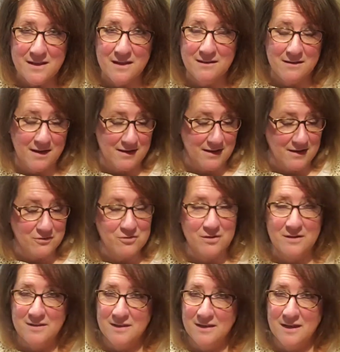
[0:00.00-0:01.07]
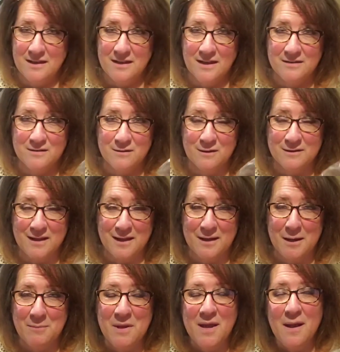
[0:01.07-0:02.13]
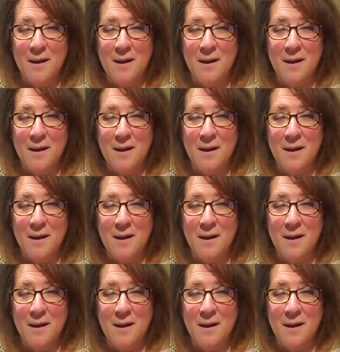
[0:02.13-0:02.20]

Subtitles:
I actually think I'd like to look that up.